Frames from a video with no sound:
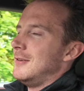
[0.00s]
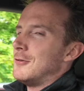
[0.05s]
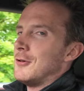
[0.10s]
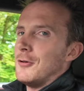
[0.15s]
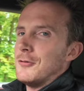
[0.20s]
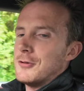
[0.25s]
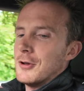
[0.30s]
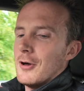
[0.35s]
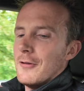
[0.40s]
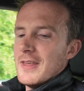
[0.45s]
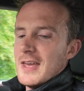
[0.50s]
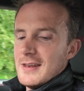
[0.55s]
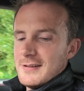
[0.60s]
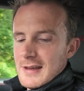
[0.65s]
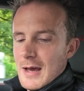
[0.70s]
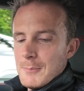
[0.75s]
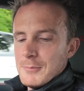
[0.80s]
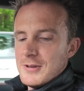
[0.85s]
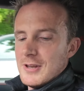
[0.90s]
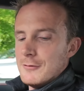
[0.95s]
it's also got the
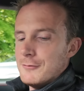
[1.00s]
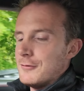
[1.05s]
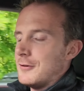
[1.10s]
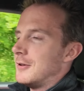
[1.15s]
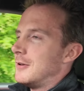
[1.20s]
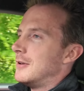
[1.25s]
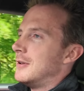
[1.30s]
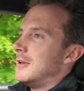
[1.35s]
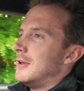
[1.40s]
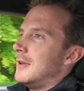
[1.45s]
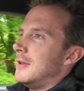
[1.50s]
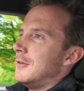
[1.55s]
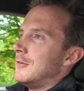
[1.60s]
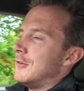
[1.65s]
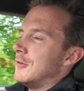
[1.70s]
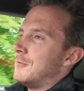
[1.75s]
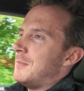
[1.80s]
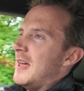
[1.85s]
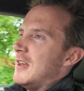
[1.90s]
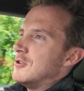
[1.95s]
adaptive
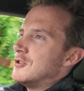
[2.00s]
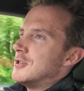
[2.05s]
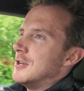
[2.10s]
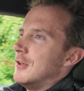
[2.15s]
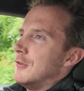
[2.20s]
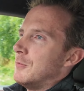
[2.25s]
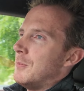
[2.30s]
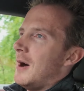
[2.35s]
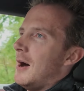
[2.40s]
suspension as